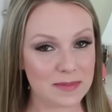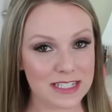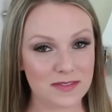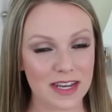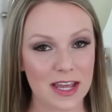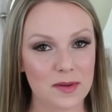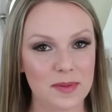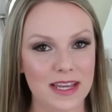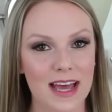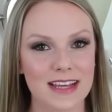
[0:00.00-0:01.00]
empties video
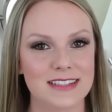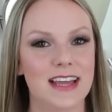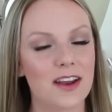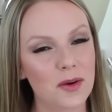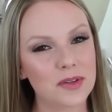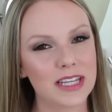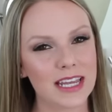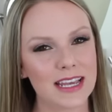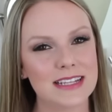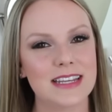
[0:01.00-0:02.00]
because not
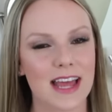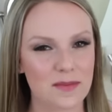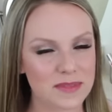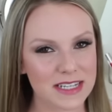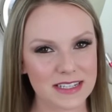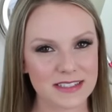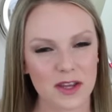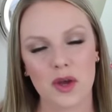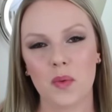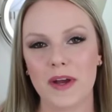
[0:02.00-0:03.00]
only is it empties,
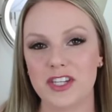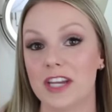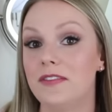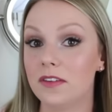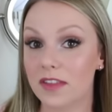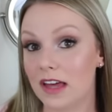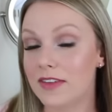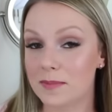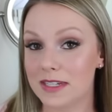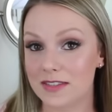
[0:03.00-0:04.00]
which if you
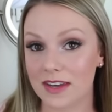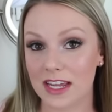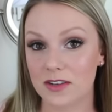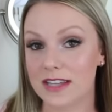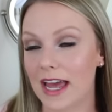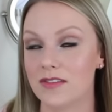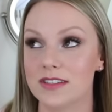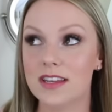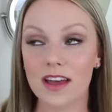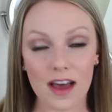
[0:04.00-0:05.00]
love empties videos, I have
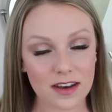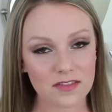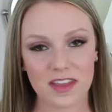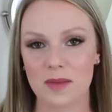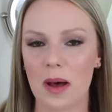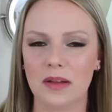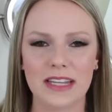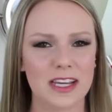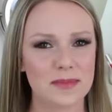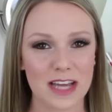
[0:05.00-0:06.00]
a ton of them, I'll
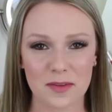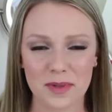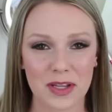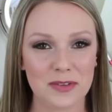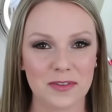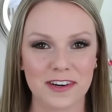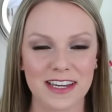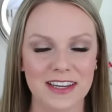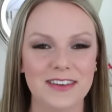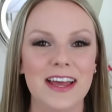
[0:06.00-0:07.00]
link them down below for
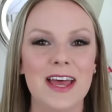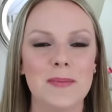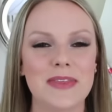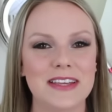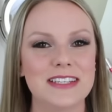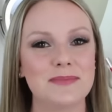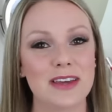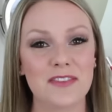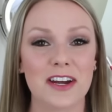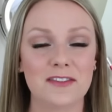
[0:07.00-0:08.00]
you, but this is
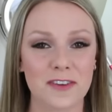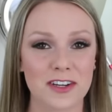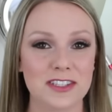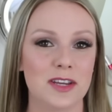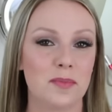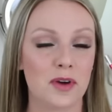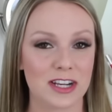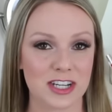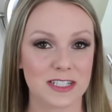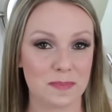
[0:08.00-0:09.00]
my very first
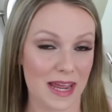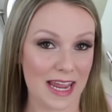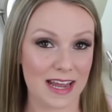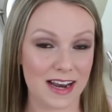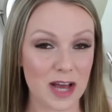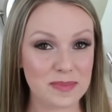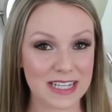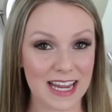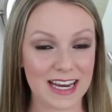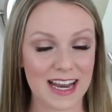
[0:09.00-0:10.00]
Project Pan
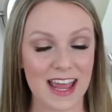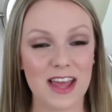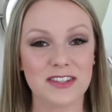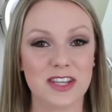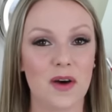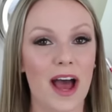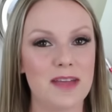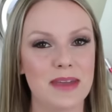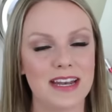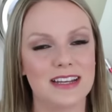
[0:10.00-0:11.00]
update. So
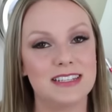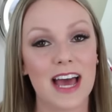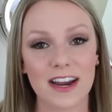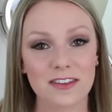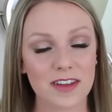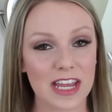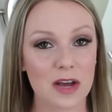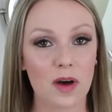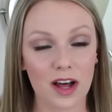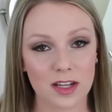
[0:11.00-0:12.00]
I made an entire
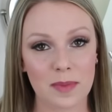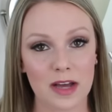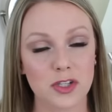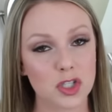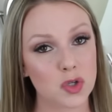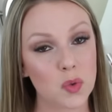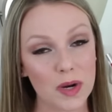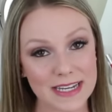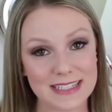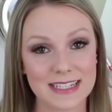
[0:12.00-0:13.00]
video all about
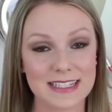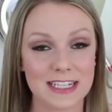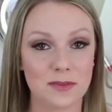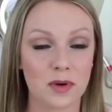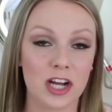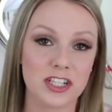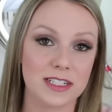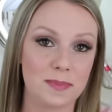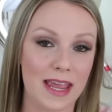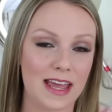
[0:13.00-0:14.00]
2016
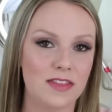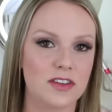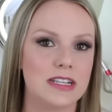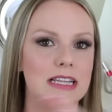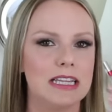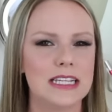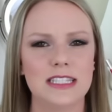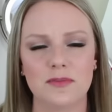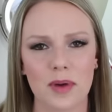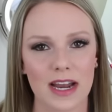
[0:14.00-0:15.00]
Project Pan. There's a
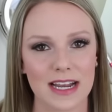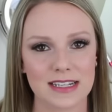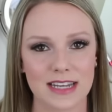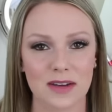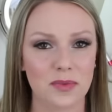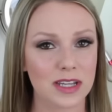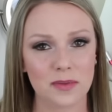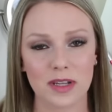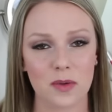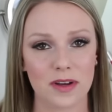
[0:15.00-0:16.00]
list of products that I
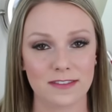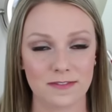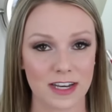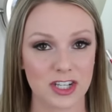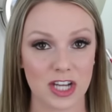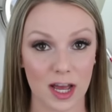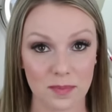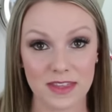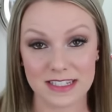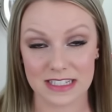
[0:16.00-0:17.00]
really want to finish
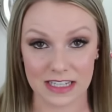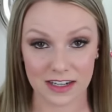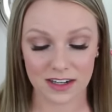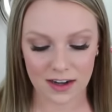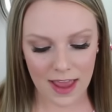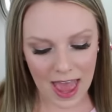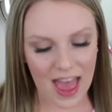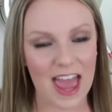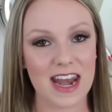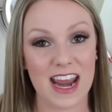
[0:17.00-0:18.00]
up this year,
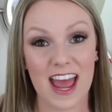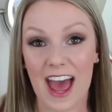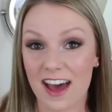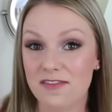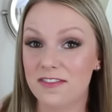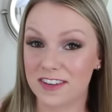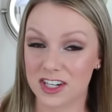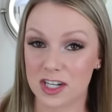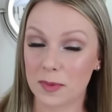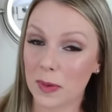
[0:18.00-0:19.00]
and I have
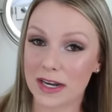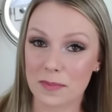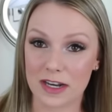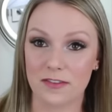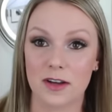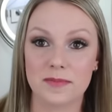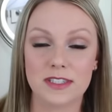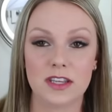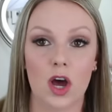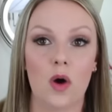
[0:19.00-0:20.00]
finished up quite a bit of them.
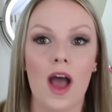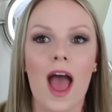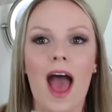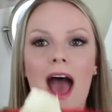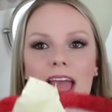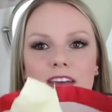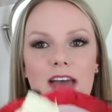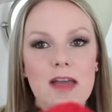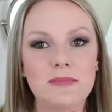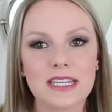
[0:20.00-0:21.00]
So I
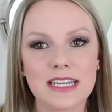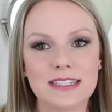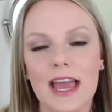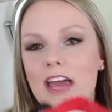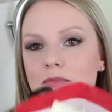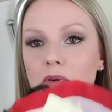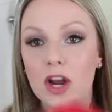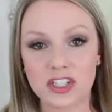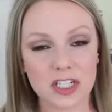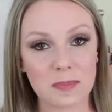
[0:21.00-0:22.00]
have empties, I have
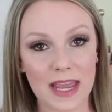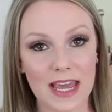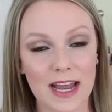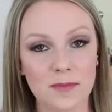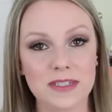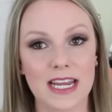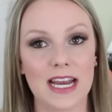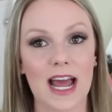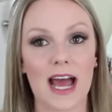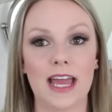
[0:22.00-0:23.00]
Project Pan
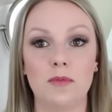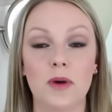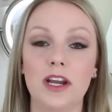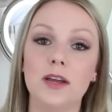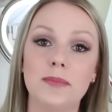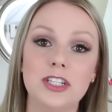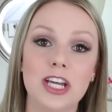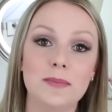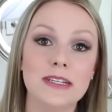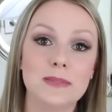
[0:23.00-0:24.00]
update. I'm wearing
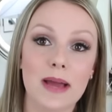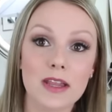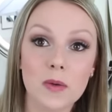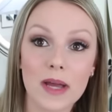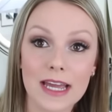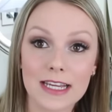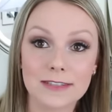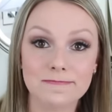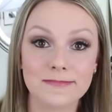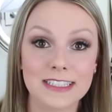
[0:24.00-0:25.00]
pajamas, by the
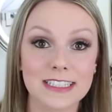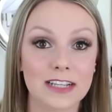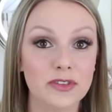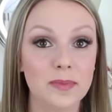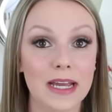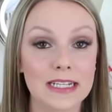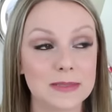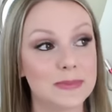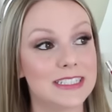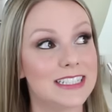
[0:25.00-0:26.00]
way. Never
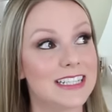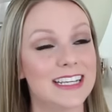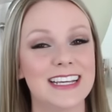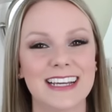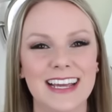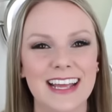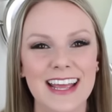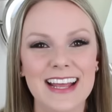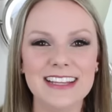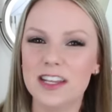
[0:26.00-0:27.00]
mind me. It's
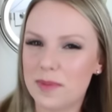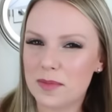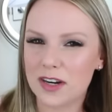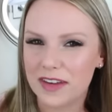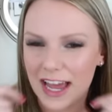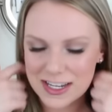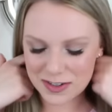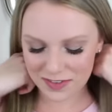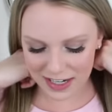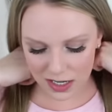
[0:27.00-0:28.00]
a little bit more of a
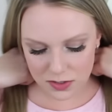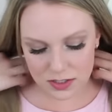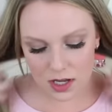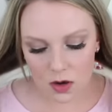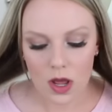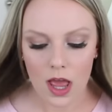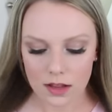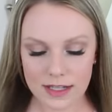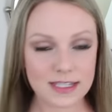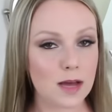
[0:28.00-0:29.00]
casual video. So
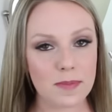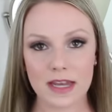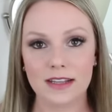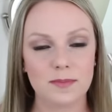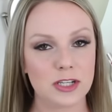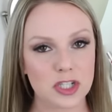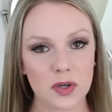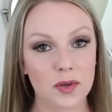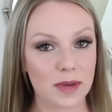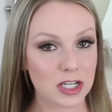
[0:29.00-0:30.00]
let's hop in and let me
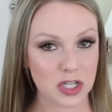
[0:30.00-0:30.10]
show you my